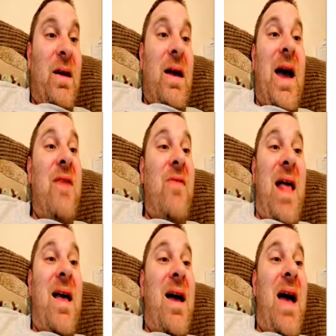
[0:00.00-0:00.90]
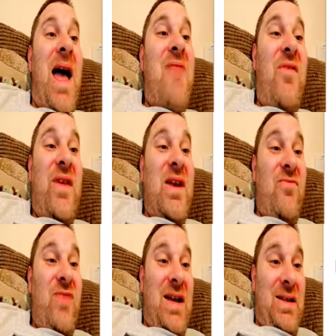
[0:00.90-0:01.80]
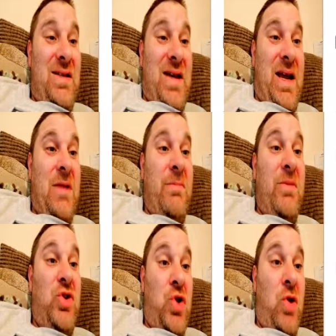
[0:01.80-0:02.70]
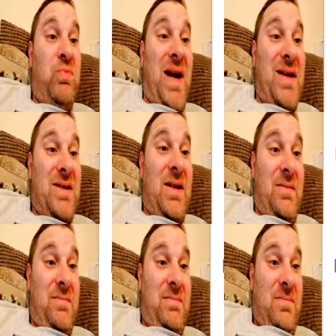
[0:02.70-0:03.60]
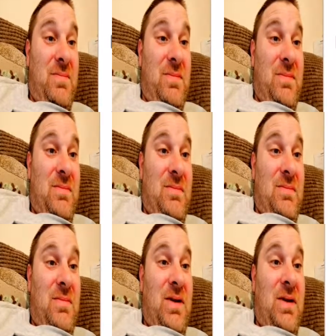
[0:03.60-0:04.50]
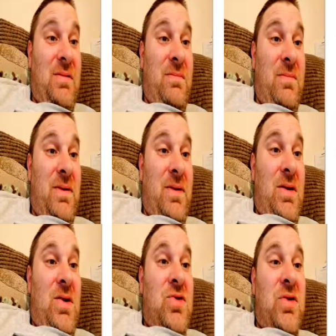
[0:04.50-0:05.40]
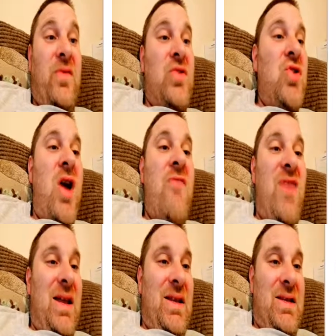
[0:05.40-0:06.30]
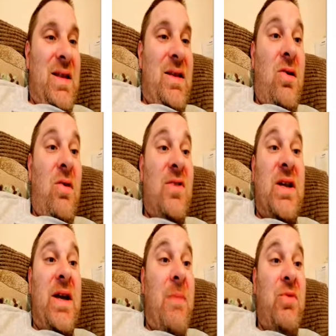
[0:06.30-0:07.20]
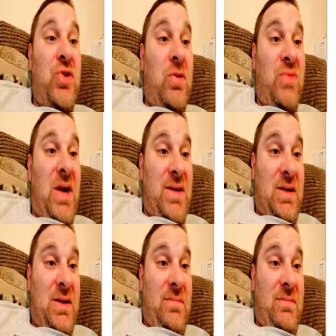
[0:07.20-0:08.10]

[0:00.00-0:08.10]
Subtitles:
And everything in reality can be shown practically. Yeah? So if it's not in reality, then obviously it can't be shown practically.